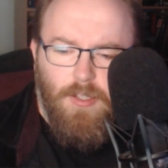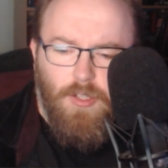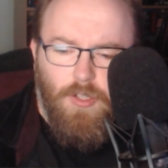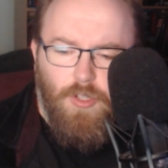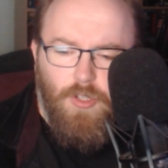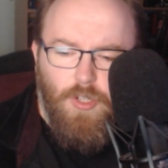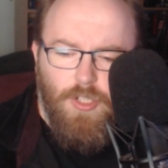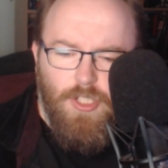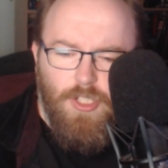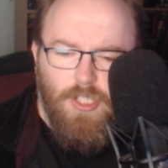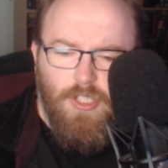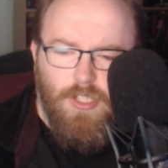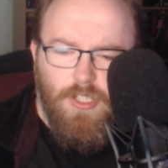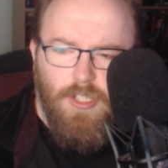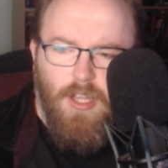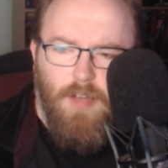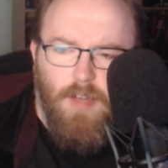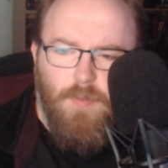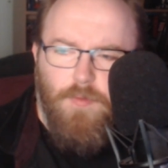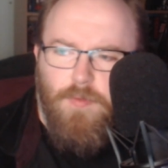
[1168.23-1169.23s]
good
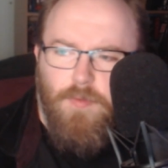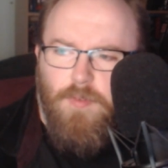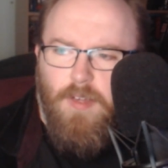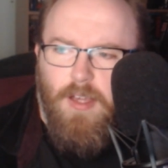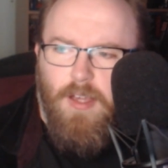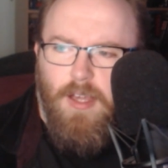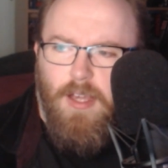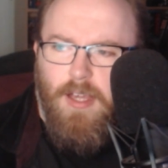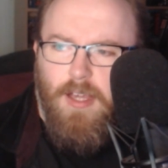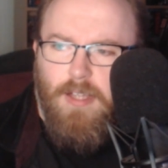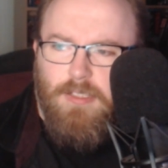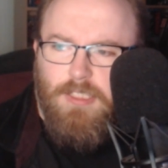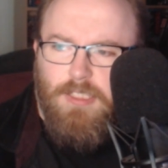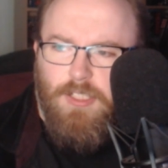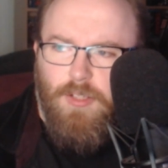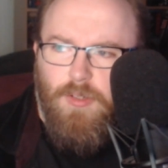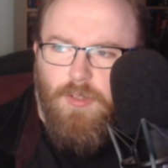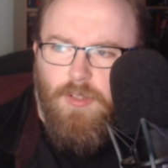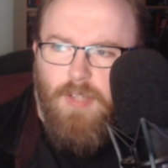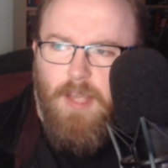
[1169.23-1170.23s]
stuff.
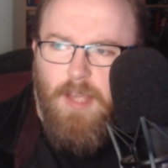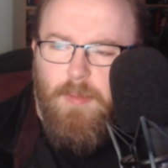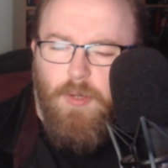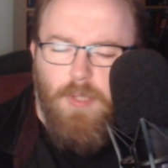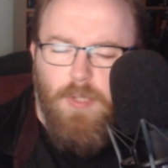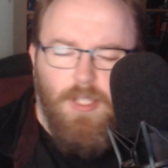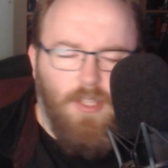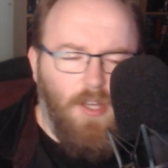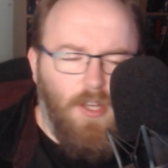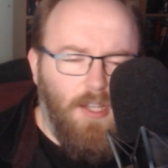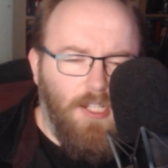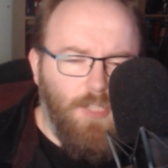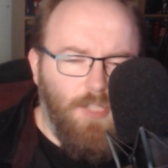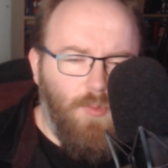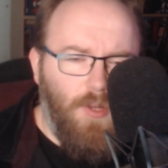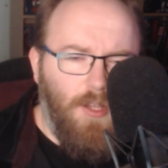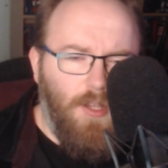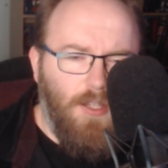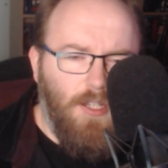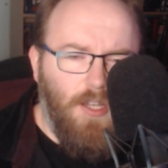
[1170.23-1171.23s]
So let me know what you thought of this
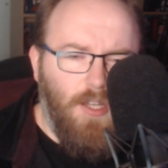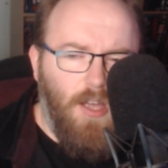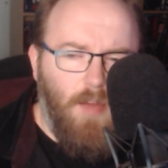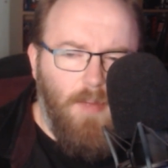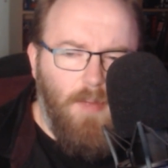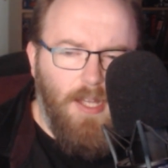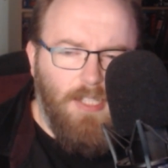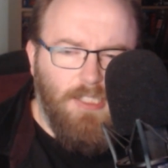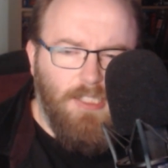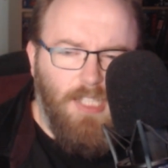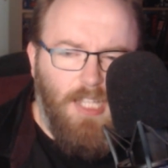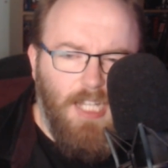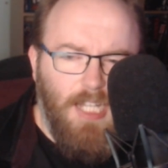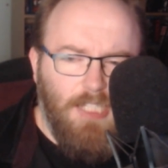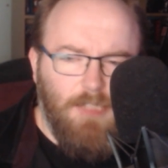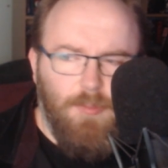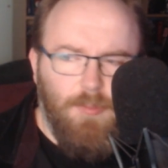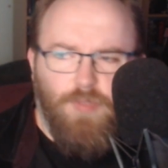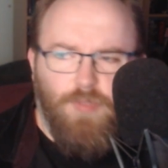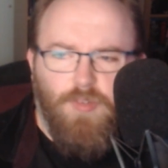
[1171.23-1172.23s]
one in the comments. Like,
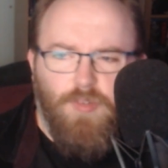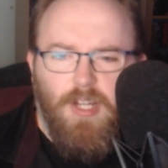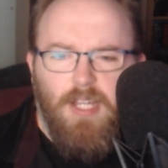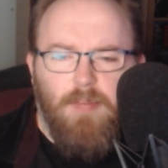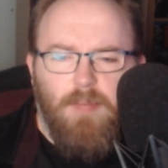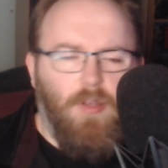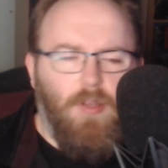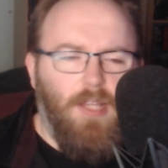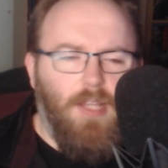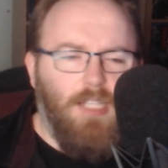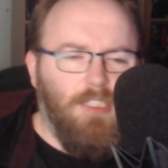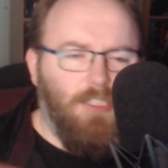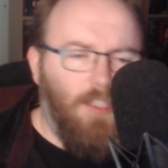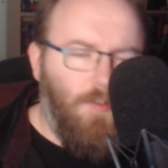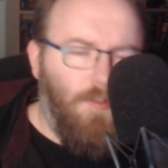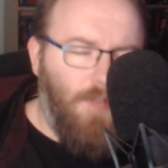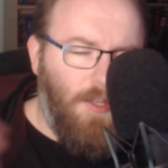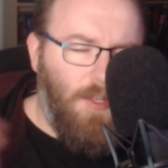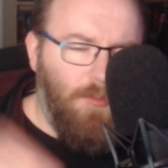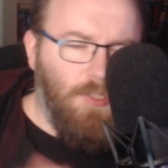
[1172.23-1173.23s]
subscribe, all that
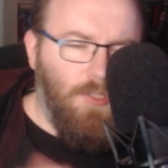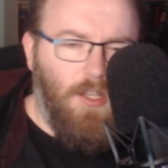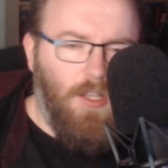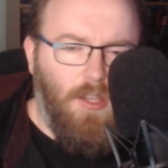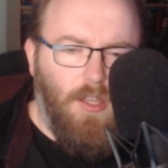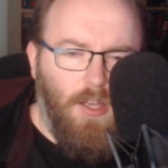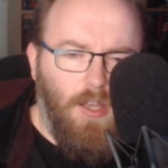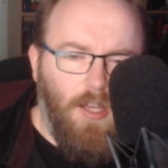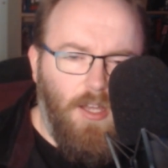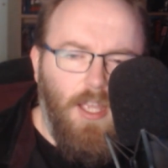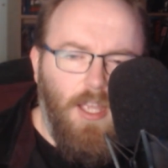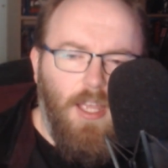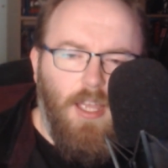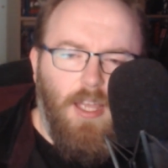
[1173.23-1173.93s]
stuff helps out a lot.